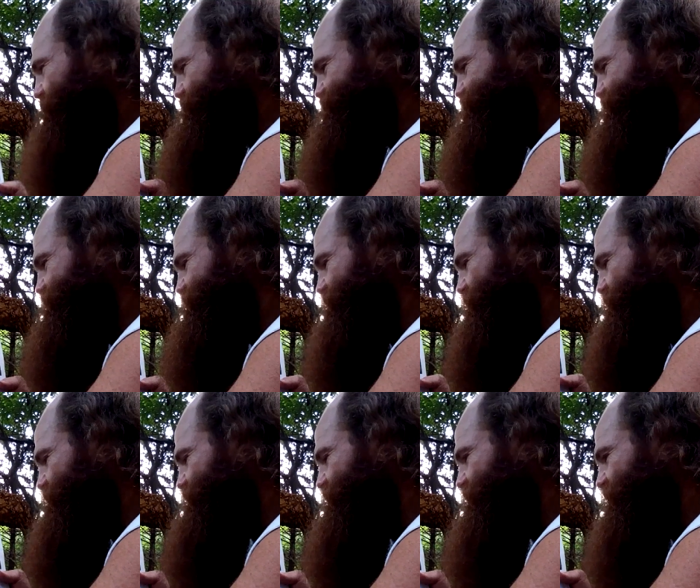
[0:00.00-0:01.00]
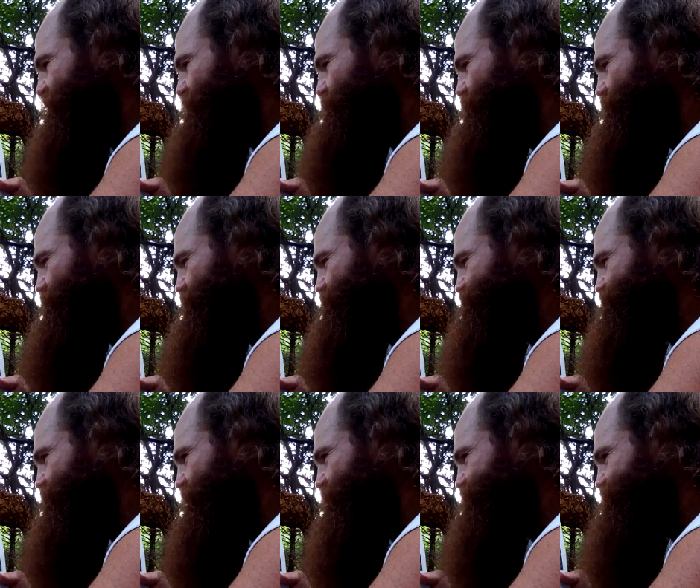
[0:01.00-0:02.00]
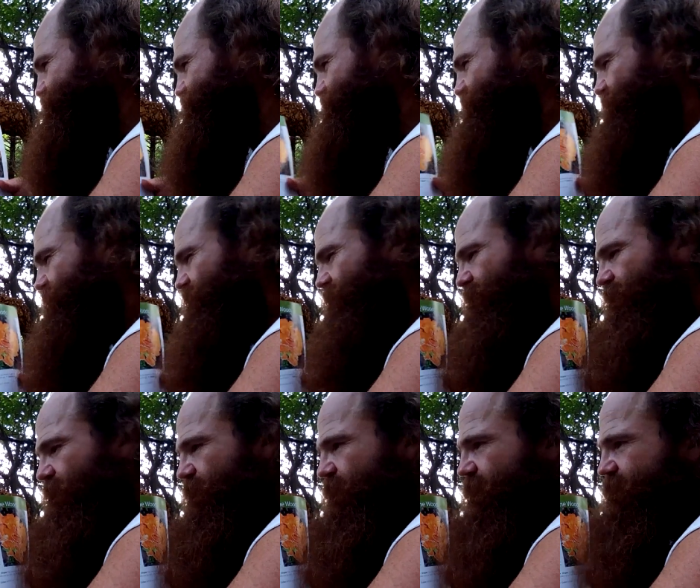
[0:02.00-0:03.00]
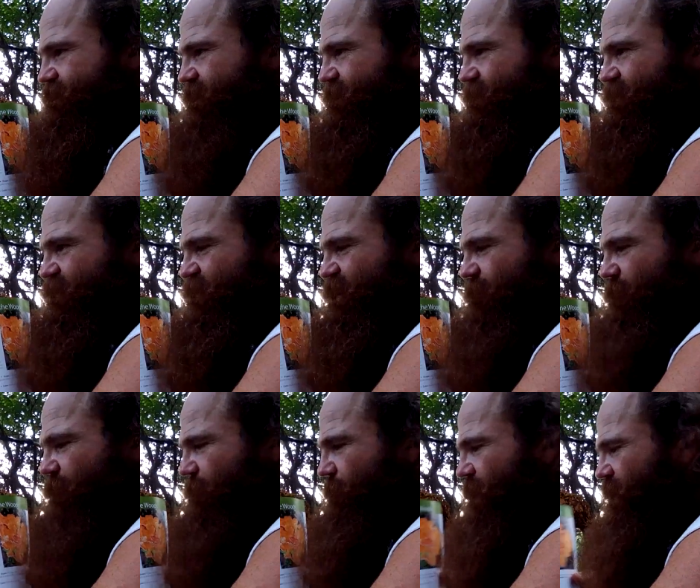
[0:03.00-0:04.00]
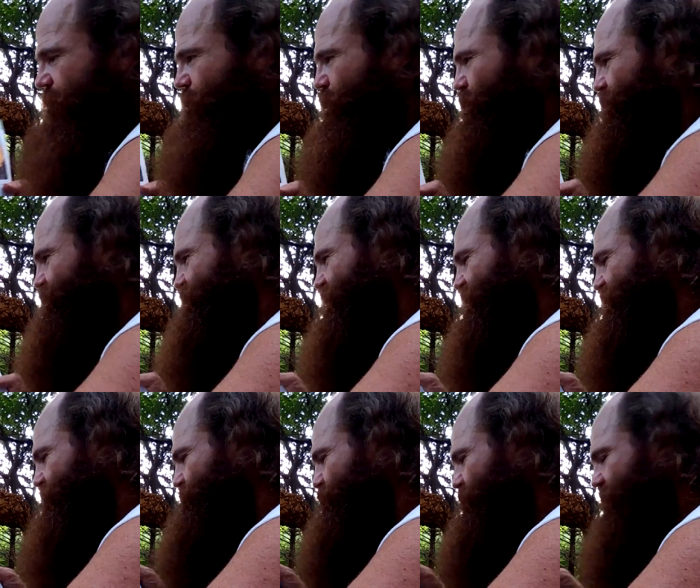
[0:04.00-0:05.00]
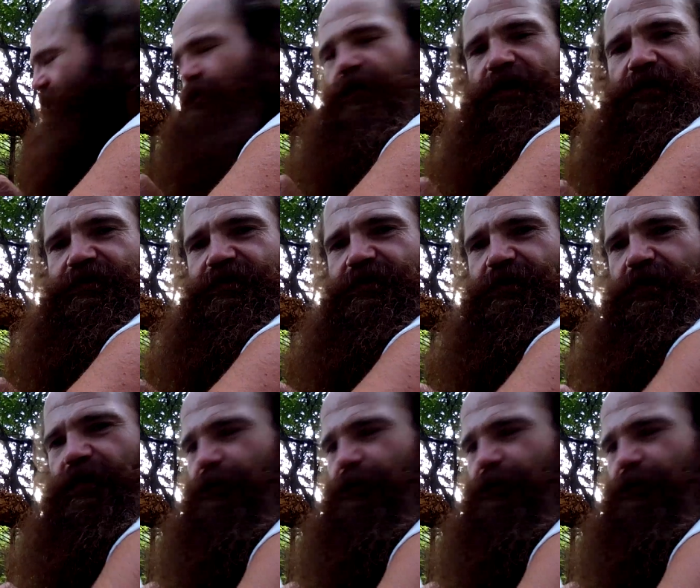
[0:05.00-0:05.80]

I haven't seen that. I think I ate one of those on accident. It says the cinnabar polypore is not edible. I ground